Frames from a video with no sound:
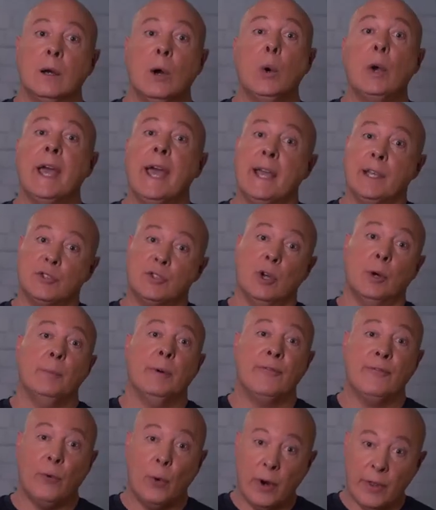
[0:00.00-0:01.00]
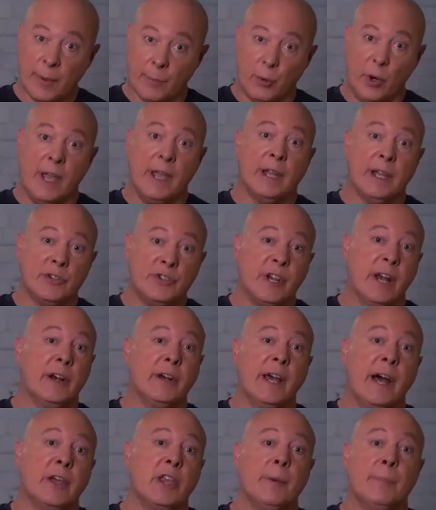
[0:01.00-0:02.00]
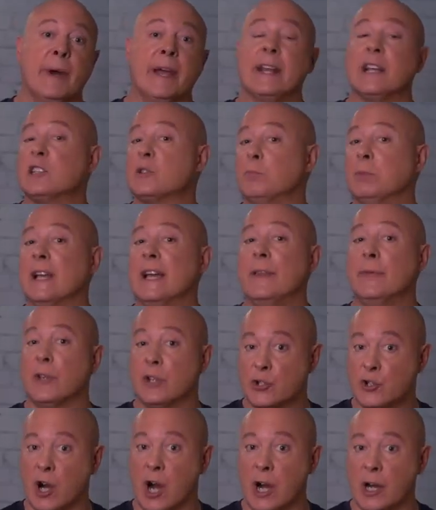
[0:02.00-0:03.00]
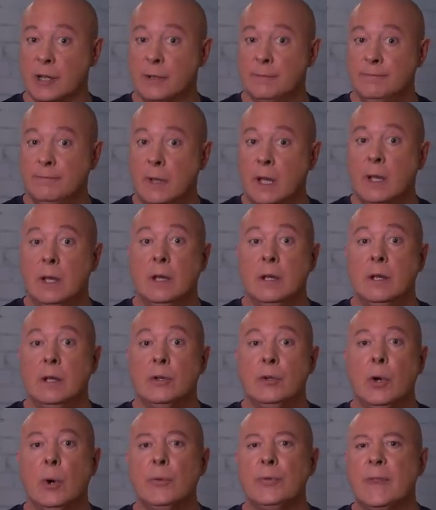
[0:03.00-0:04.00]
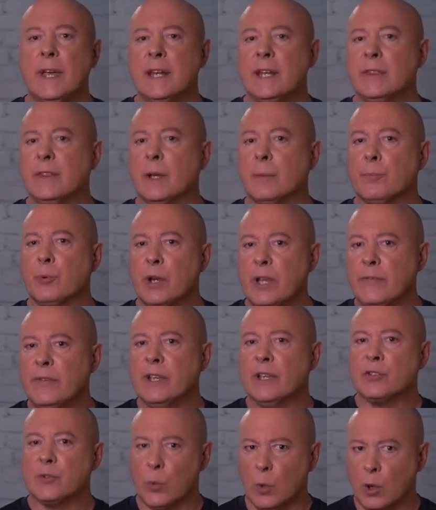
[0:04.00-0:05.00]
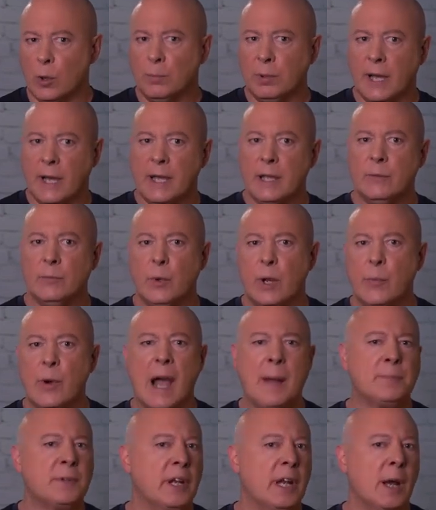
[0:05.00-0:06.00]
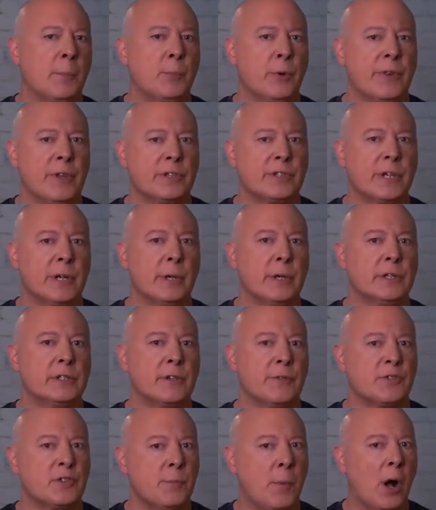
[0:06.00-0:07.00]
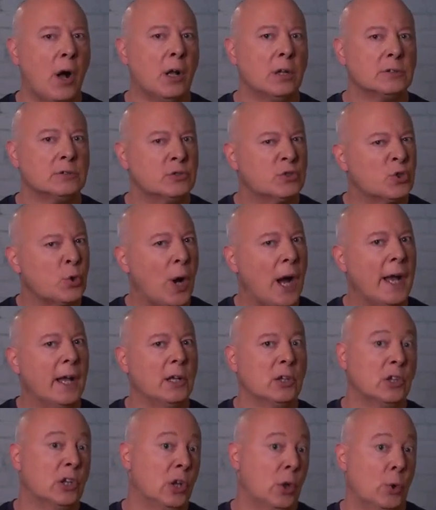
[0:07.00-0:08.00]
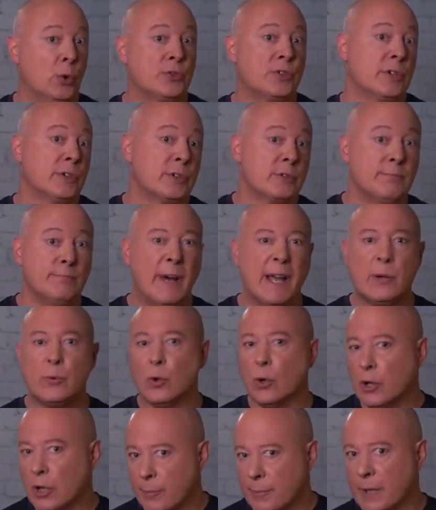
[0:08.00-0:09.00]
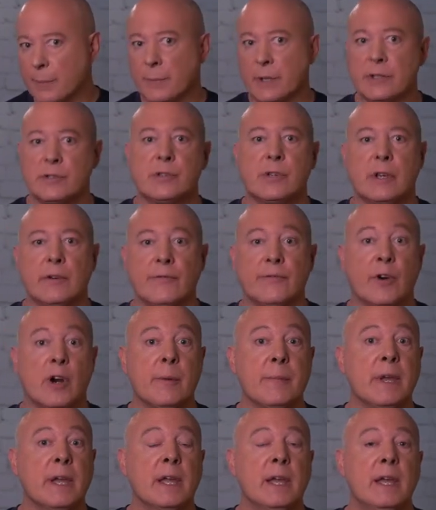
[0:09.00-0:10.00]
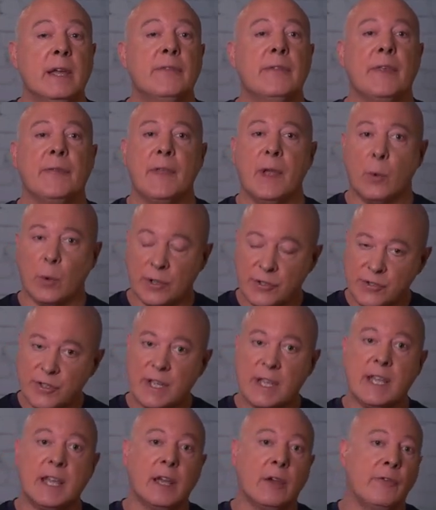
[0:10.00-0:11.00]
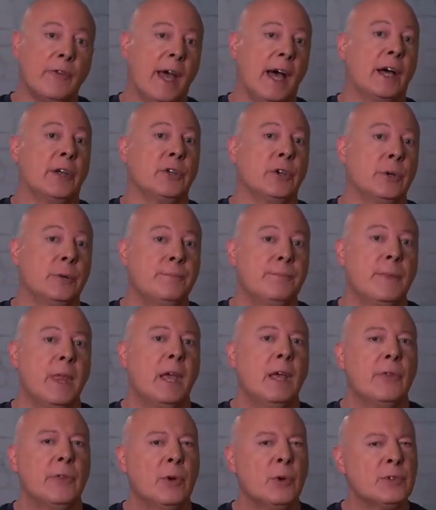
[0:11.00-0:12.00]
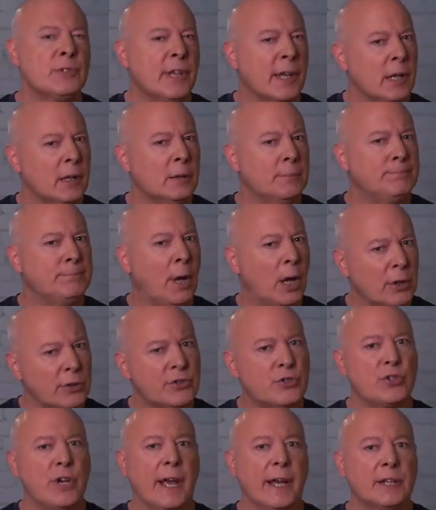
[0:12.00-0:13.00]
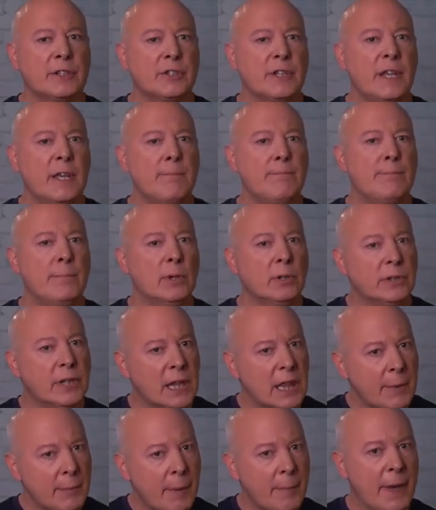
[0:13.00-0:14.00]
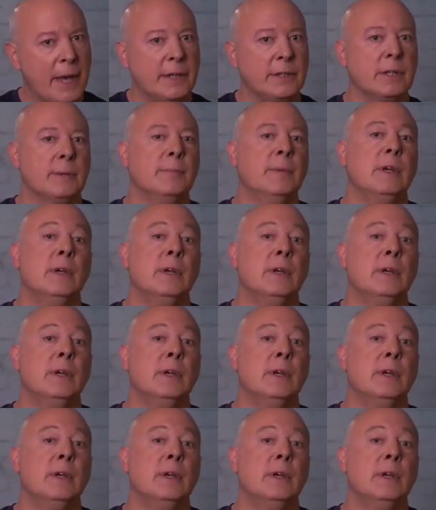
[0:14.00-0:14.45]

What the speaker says: Okay, so before the break, I shared how you might explain the chart. Note that in the previous role play, we wrapped it up with a series of small trial closes, micro commitments confirming that they were seeing value. Those little pulse checks keep building the momentum